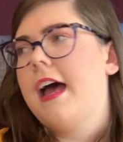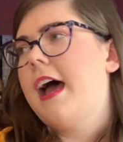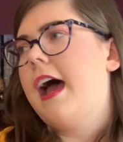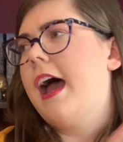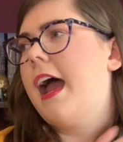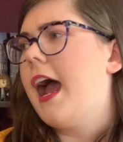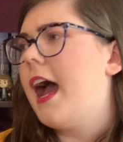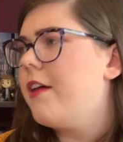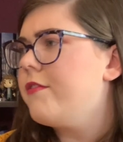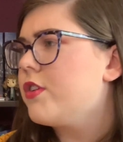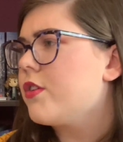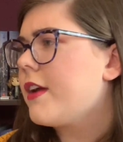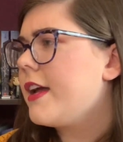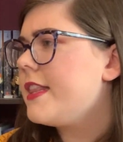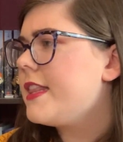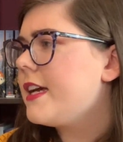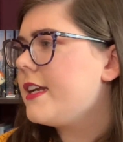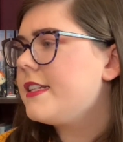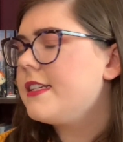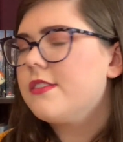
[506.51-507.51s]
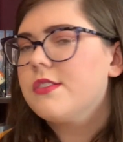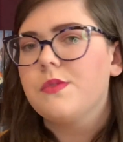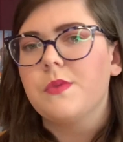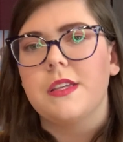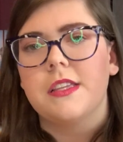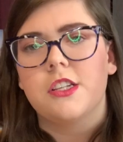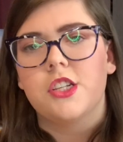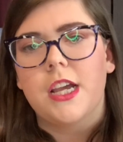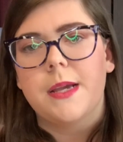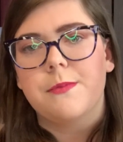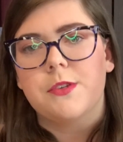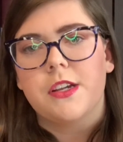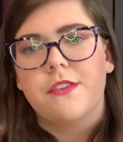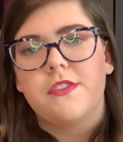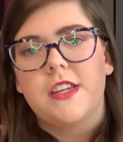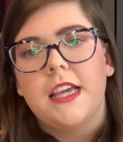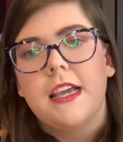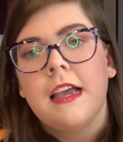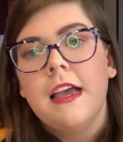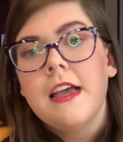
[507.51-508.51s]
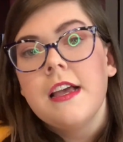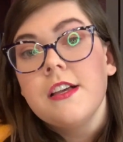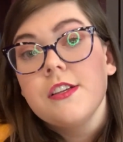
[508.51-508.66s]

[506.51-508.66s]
I haven't read that deals with shape-shifting,